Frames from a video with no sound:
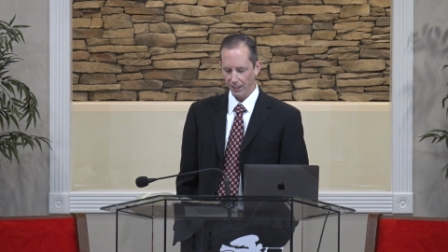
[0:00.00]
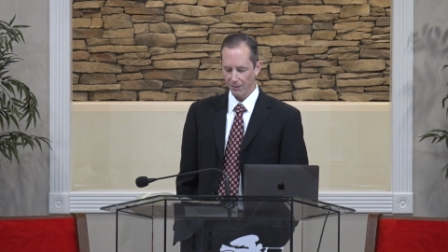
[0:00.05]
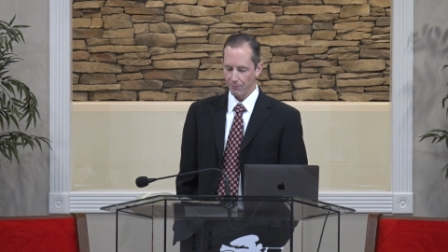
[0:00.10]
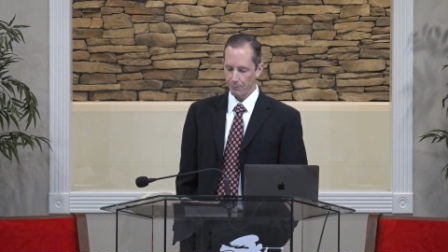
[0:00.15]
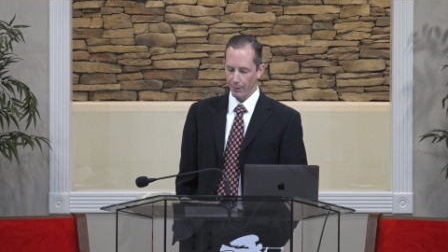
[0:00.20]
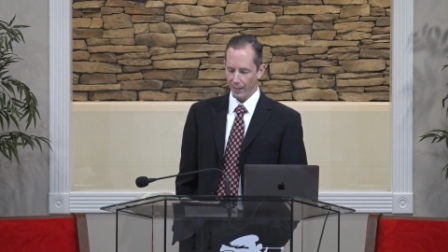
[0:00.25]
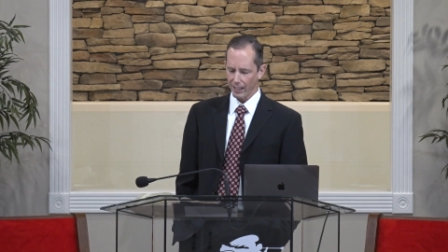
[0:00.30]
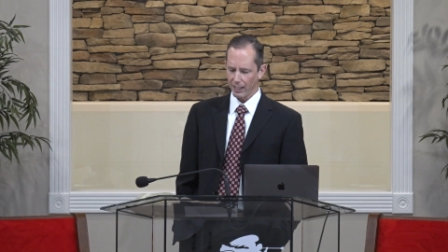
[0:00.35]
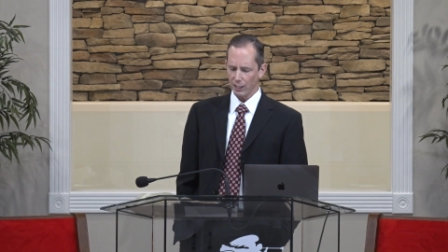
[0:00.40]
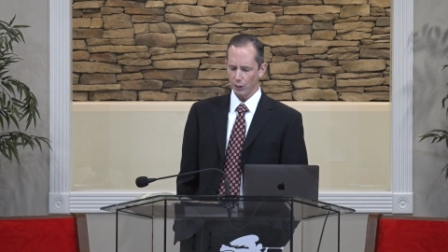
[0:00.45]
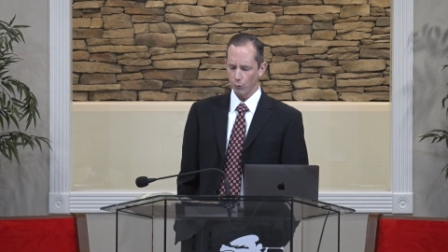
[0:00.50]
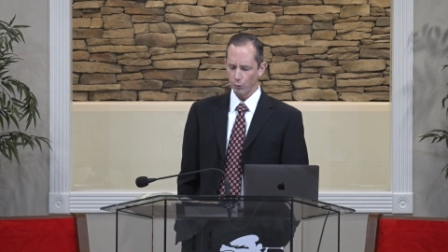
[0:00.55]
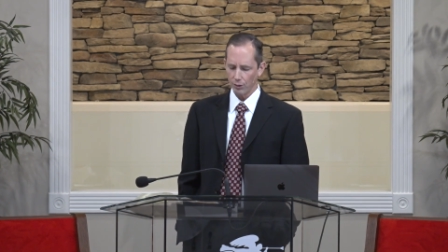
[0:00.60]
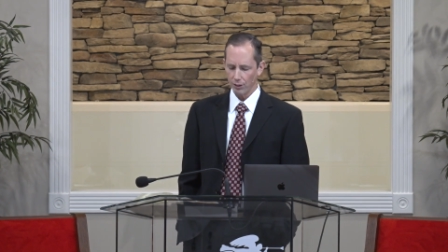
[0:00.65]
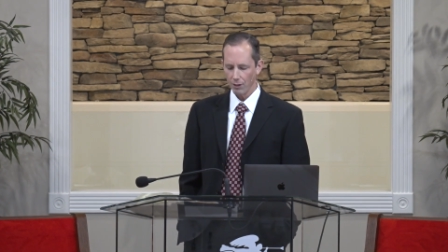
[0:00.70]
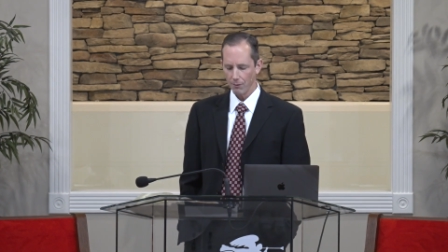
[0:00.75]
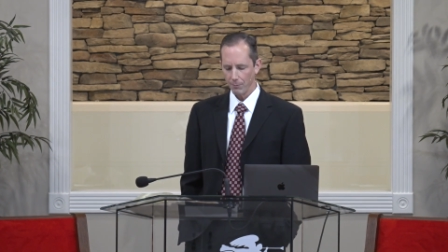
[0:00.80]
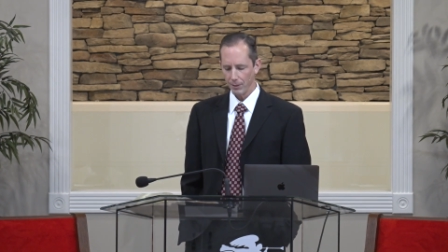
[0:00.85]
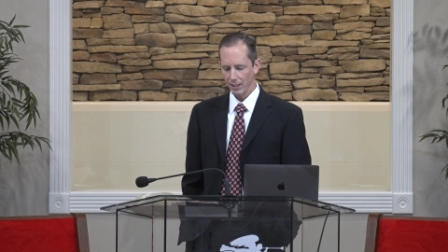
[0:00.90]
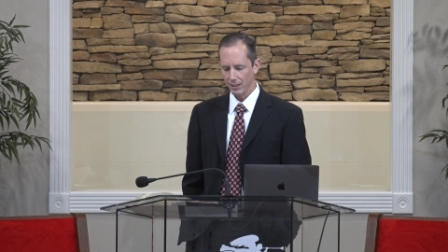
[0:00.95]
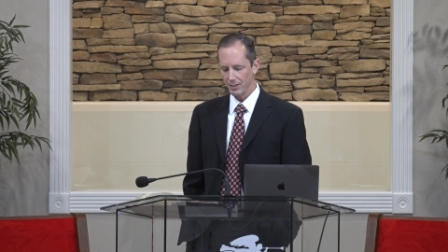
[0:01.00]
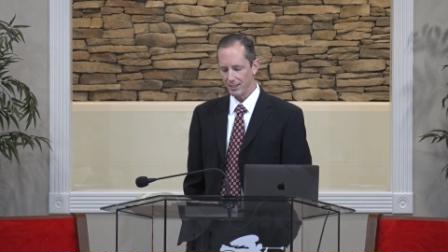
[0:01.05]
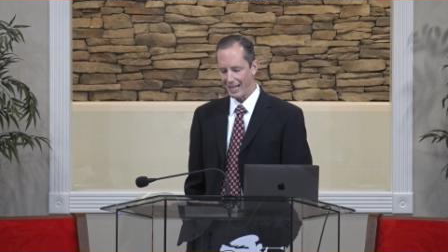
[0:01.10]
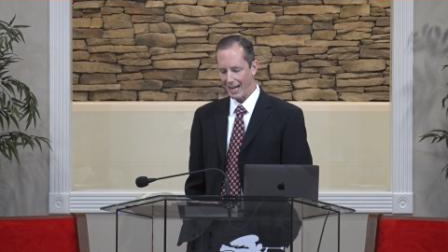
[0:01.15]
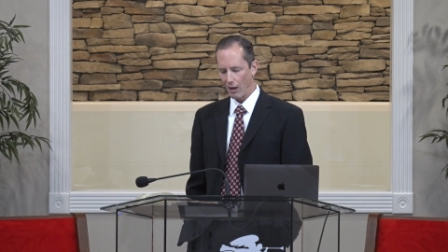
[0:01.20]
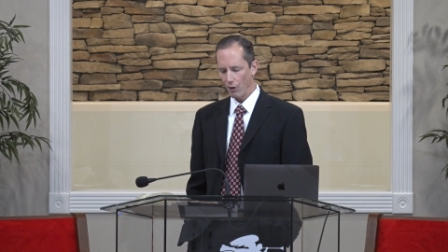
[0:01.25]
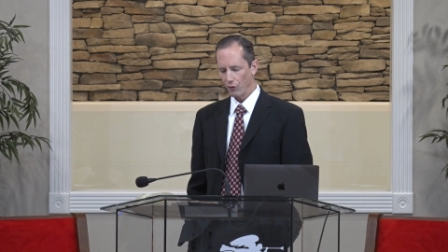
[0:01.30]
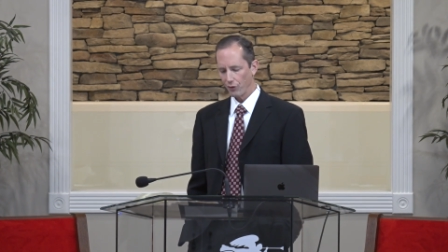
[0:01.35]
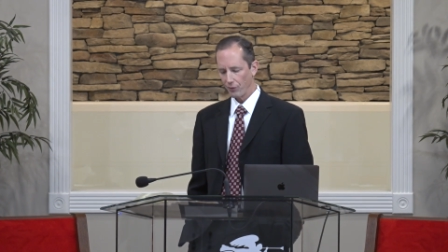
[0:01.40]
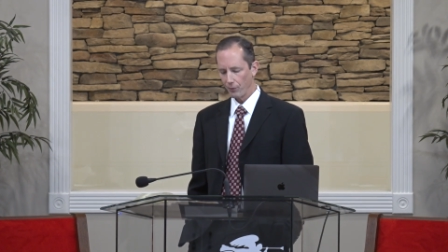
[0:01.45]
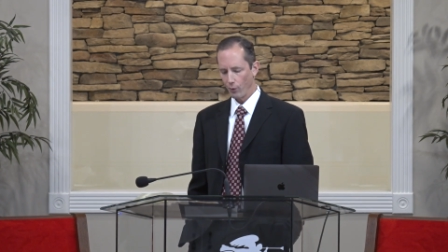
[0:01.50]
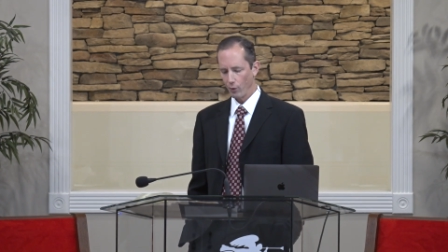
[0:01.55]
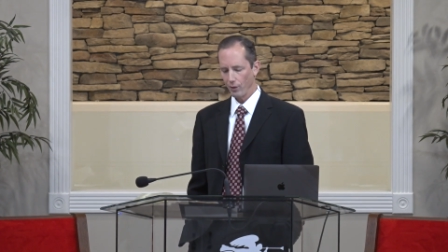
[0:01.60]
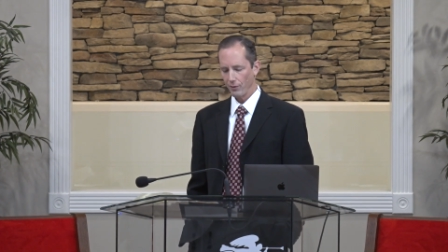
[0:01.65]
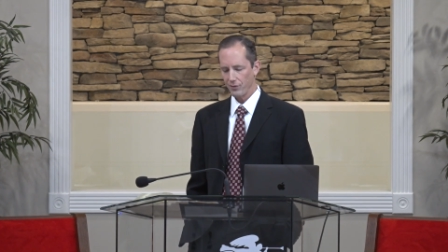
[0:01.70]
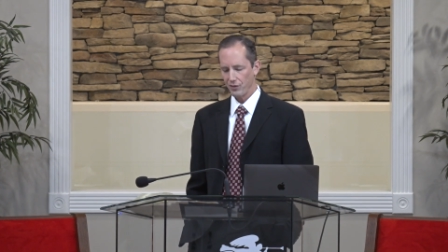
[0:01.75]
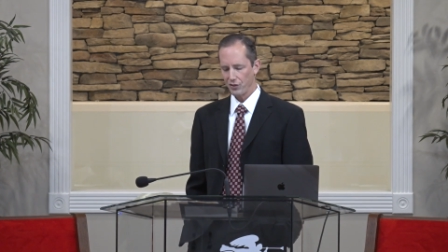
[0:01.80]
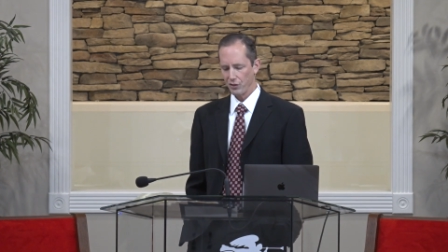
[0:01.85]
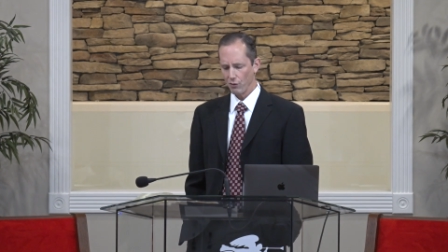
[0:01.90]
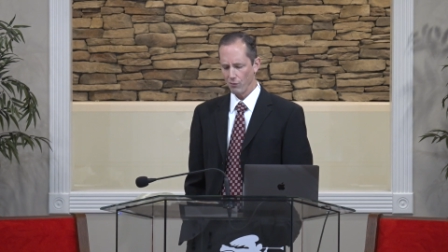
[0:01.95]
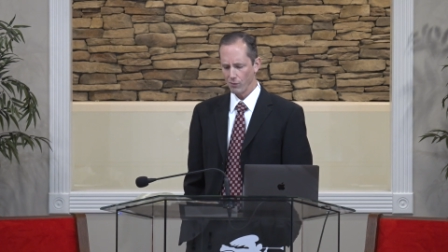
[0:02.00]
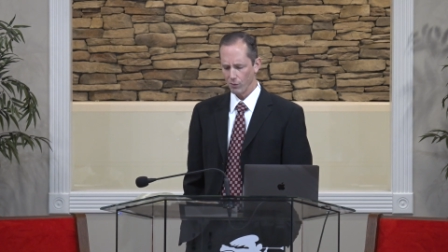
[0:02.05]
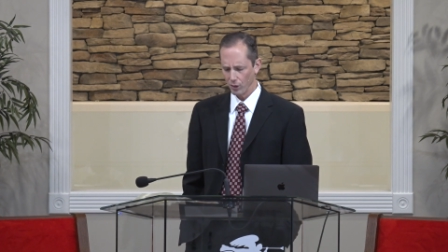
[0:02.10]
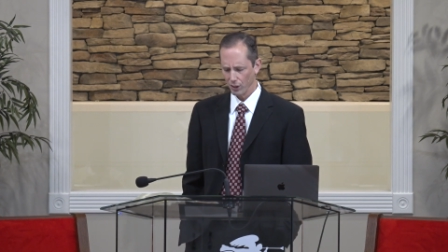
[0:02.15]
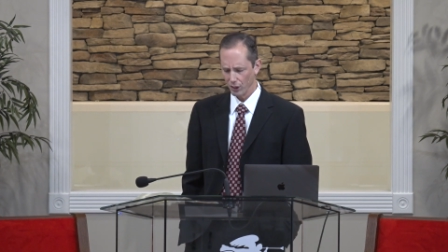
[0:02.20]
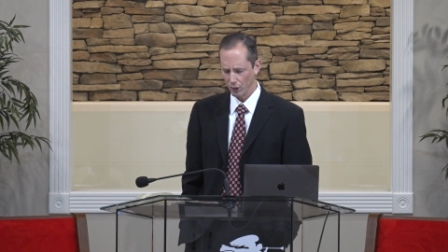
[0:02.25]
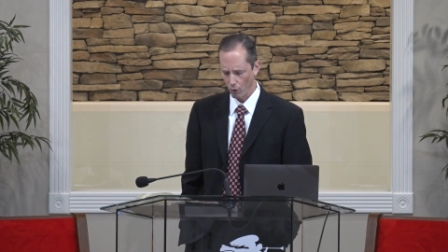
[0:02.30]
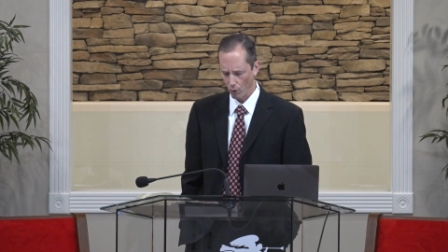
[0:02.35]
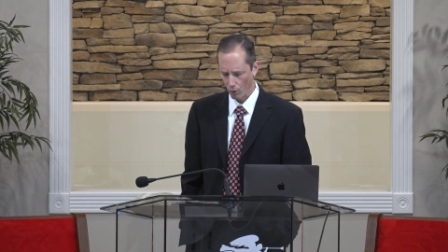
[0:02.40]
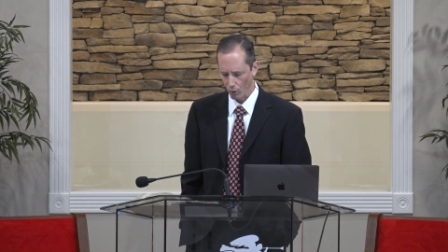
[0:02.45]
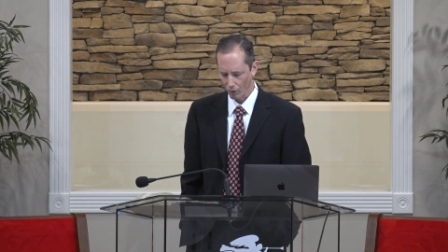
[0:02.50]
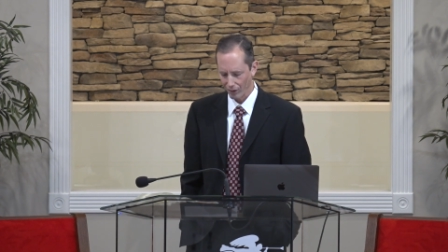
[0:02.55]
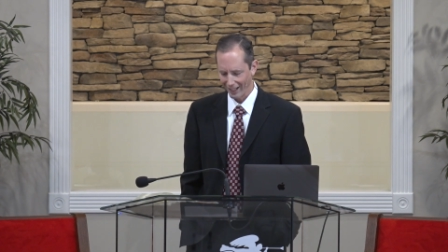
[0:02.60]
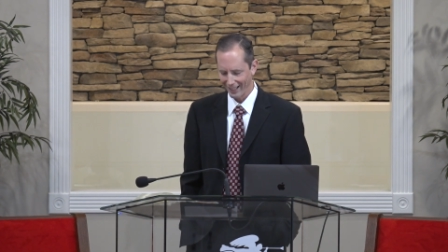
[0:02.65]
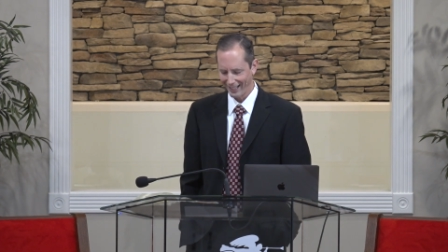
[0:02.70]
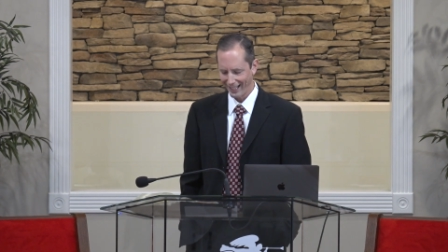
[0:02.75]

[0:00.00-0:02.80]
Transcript: If Balak would give me his house full of silver and gold,